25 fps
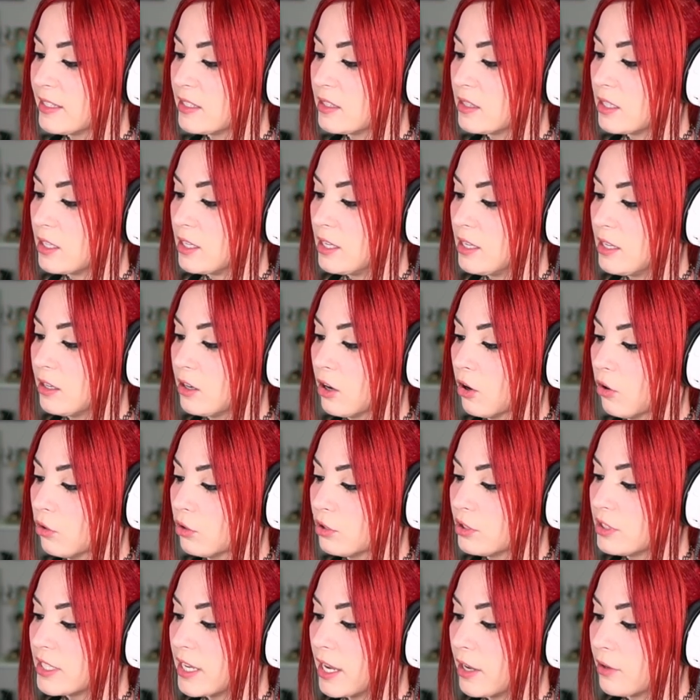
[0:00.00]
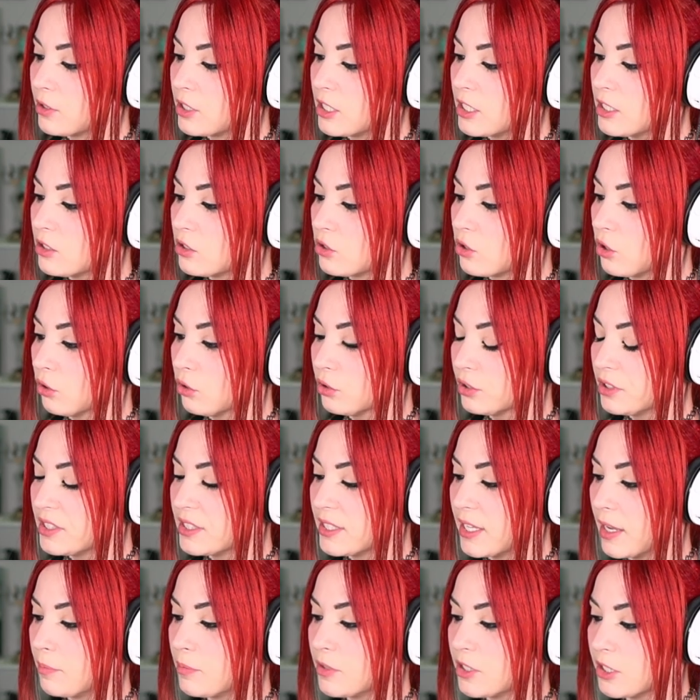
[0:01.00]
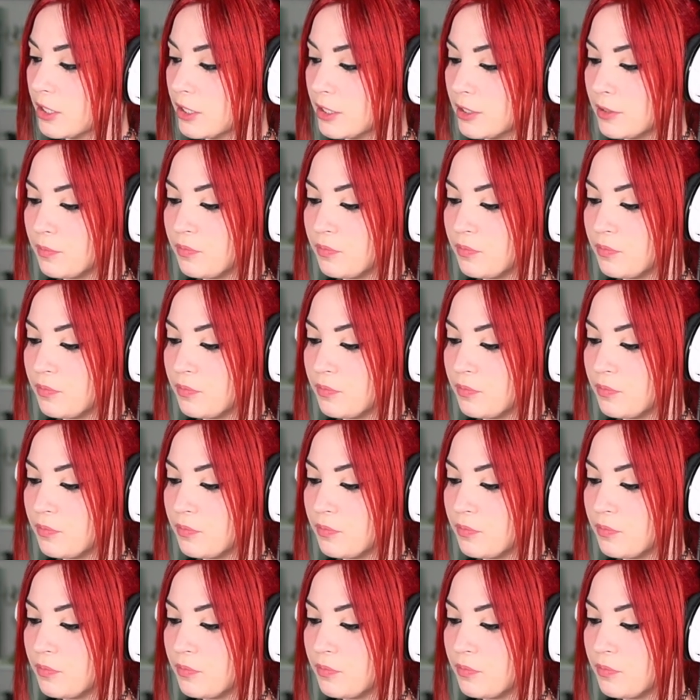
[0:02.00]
the king holds out his gold scepter.